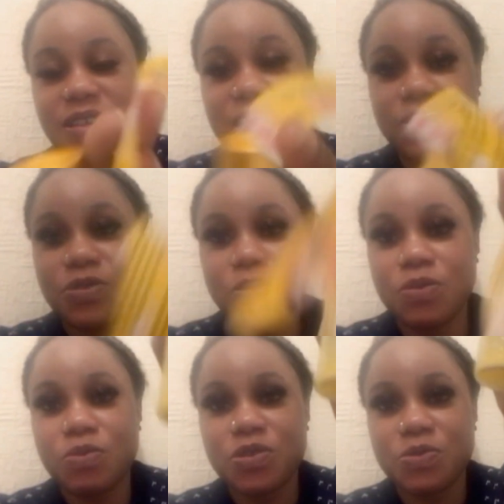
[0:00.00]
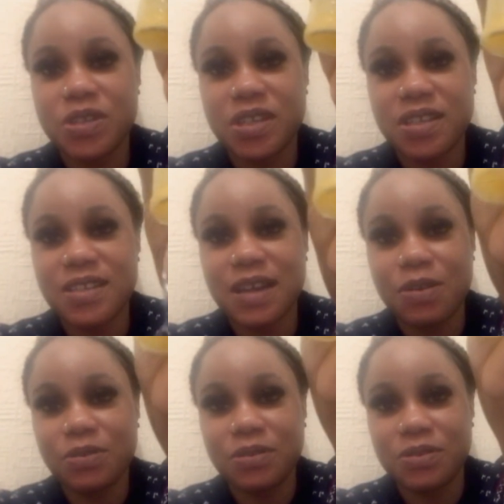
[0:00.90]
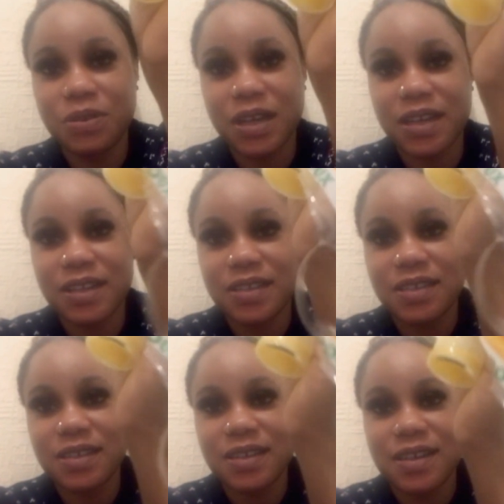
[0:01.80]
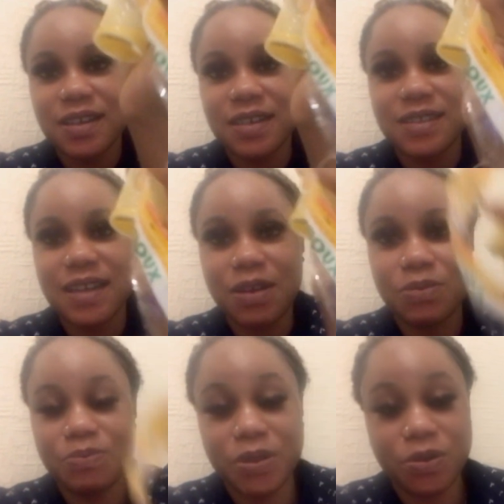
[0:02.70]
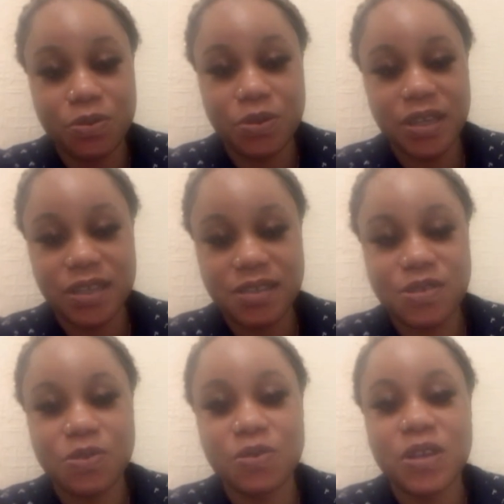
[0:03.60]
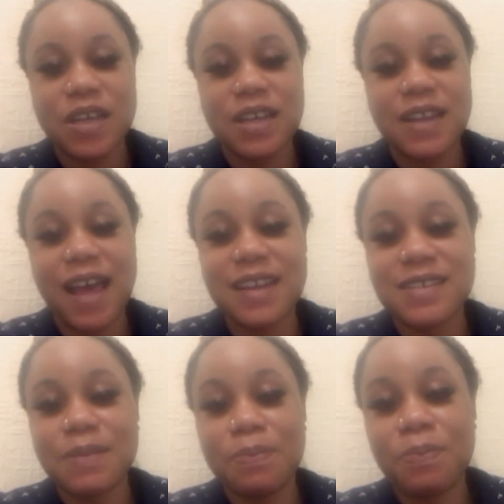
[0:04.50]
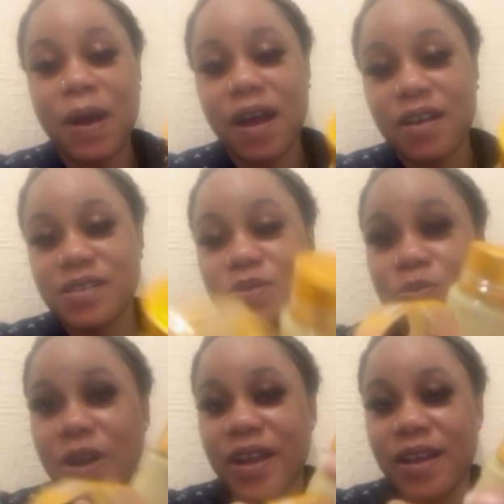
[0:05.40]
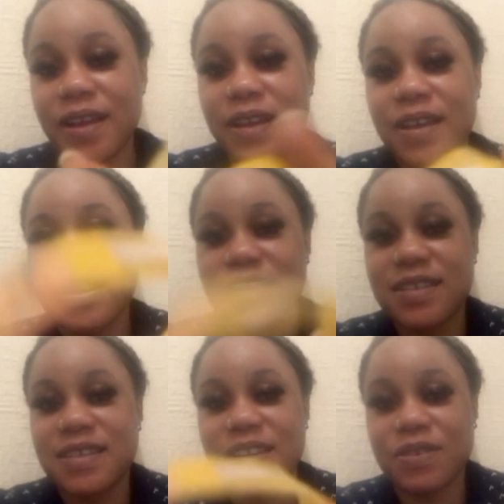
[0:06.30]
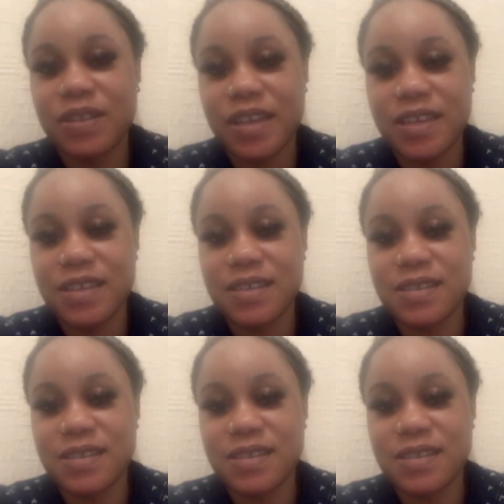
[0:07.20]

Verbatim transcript: then do was written down look at it down below it so that is the part where the seal is